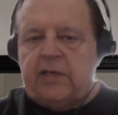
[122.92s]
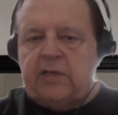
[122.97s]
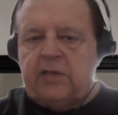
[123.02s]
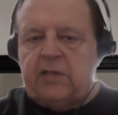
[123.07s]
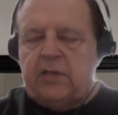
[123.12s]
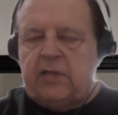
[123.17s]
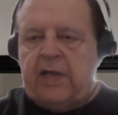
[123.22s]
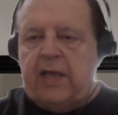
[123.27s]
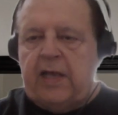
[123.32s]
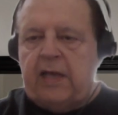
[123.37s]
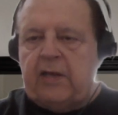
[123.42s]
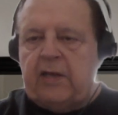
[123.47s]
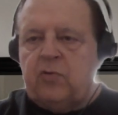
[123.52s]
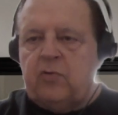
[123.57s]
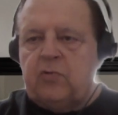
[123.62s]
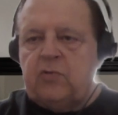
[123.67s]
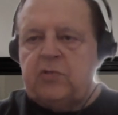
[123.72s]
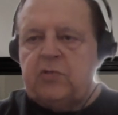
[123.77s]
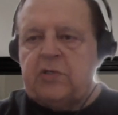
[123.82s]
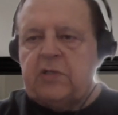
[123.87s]
to that
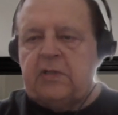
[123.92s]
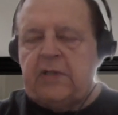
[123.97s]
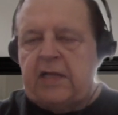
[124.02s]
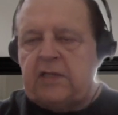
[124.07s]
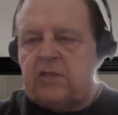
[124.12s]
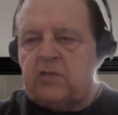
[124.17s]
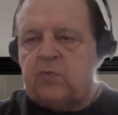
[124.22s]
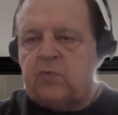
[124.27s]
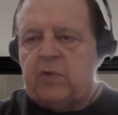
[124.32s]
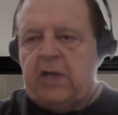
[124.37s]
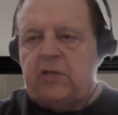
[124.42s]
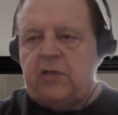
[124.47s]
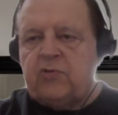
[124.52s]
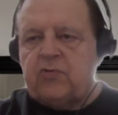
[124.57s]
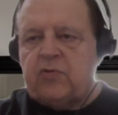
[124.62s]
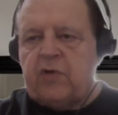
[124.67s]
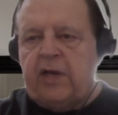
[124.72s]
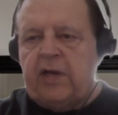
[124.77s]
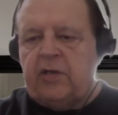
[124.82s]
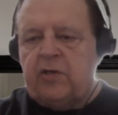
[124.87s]
news, and that's what I
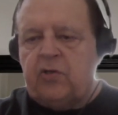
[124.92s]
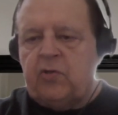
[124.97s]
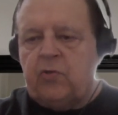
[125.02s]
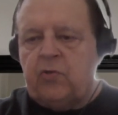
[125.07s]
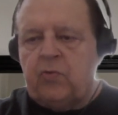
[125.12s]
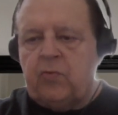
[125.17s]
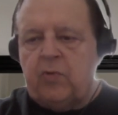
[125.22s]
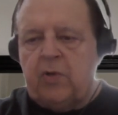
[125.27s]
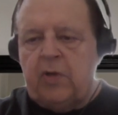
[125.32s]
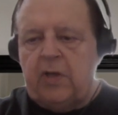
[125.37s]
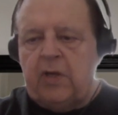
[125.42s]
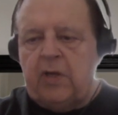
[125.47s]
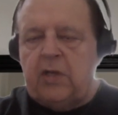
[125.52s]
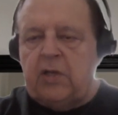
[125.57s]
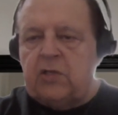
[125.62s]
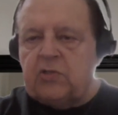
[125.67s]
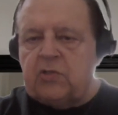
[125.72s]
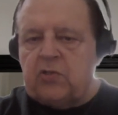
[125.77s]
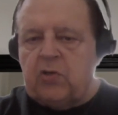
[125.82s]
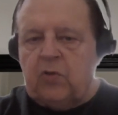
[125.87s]
try to do.
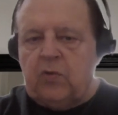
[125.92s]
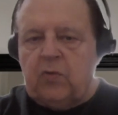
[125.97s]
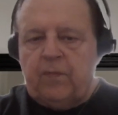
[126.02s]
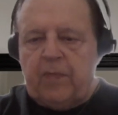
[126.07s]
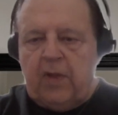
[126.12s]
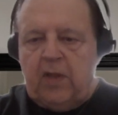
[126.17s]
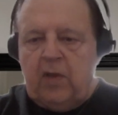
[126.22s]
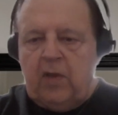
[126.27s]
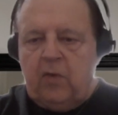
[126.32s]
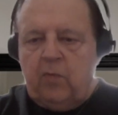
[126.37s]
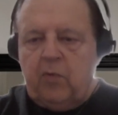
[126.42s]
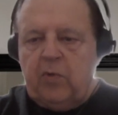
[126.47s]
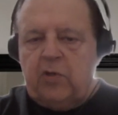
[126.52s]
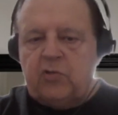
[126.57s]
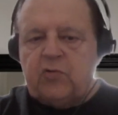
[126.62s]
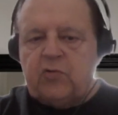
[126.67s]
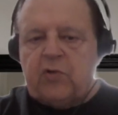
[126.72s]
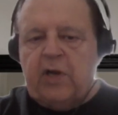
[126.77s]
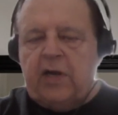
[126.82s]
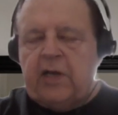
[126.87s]
So we're going
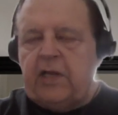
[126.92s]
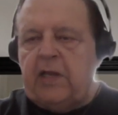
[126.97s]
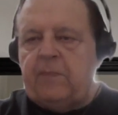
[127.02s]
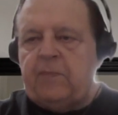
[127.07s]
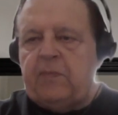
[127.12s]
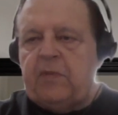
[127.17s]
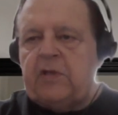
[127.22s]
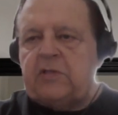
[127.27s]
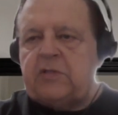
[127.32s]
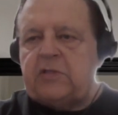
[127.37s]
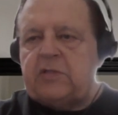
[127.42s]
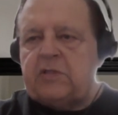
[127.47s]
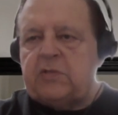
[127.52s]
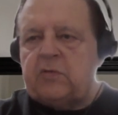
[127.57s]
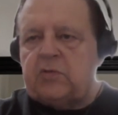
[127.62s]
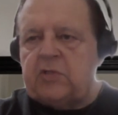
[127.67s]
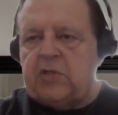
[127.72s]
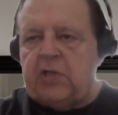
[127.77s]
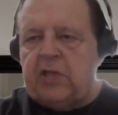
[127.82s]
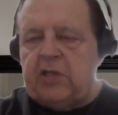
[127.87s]
to try to keep these
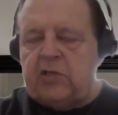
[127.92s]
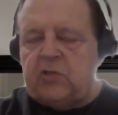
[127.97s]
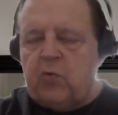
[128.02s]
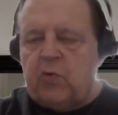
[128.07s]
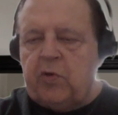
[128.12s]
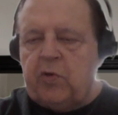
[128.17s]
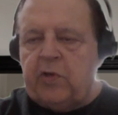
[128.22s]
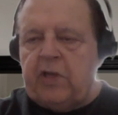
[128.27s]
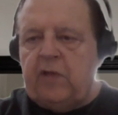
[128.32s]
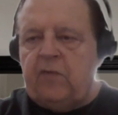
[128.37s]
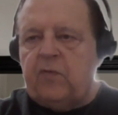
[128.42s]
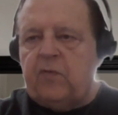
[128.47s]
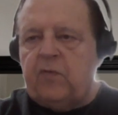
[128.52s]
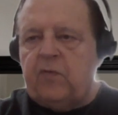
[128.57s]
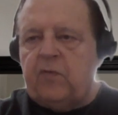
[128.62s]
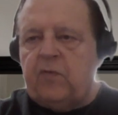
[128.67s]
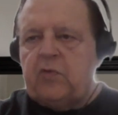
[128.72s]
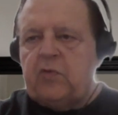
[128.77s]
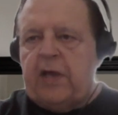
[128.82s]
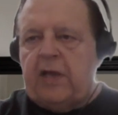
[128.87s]
things working for
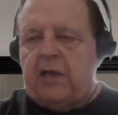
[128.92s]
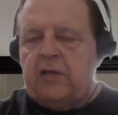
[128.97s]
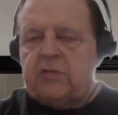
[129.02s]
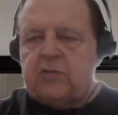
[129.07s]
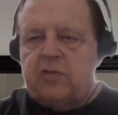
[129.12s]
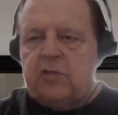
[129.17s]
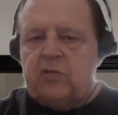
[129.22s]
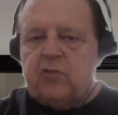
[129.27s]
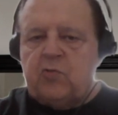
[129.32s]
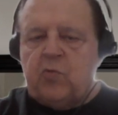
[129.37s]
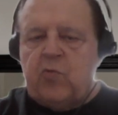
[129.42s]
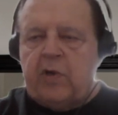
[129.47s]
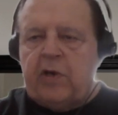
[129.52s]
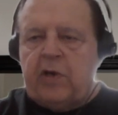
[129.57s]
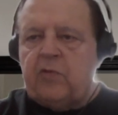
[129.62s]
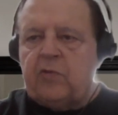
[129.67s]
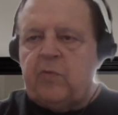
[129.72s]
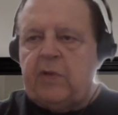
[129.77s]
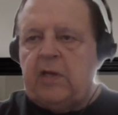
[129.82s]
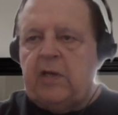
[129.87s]
two thousand
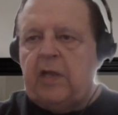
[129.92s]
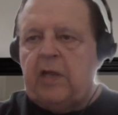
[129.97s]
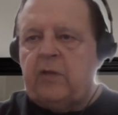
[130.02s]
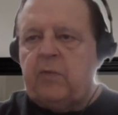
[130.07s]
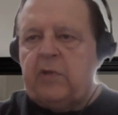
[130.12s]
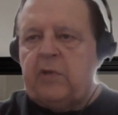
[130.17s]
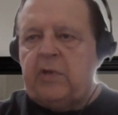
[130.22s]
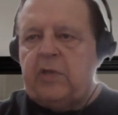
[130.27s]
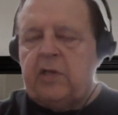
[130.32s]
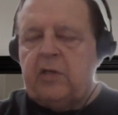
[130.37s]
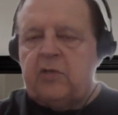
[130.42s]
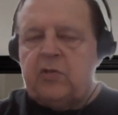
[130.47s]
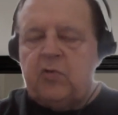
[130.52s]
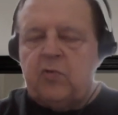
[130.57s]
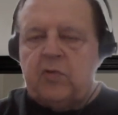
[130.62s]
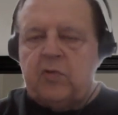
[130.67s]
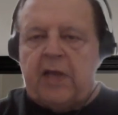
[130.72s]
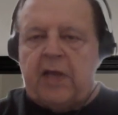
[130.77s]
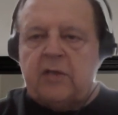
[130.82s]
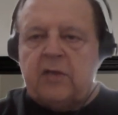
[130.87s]
twenty-three like we did in two
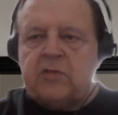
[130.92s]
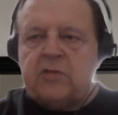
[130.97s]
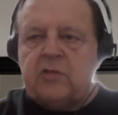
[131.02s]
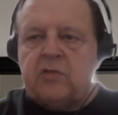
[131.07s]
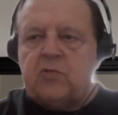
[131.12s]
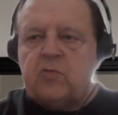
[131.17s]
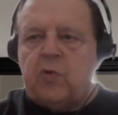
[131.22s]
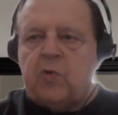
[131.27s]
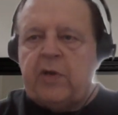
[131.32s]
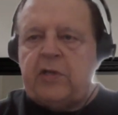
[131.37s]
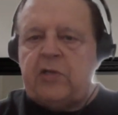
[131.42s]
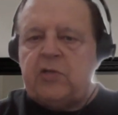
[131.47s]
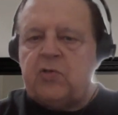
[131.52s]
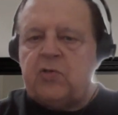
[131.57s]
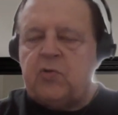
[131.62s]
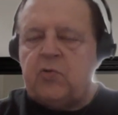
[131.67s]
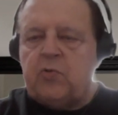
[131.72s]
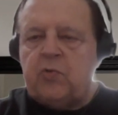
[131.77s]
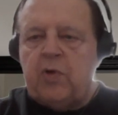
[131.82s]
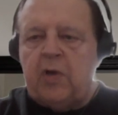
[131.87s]
thousand
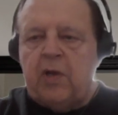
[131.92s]
twenty-two.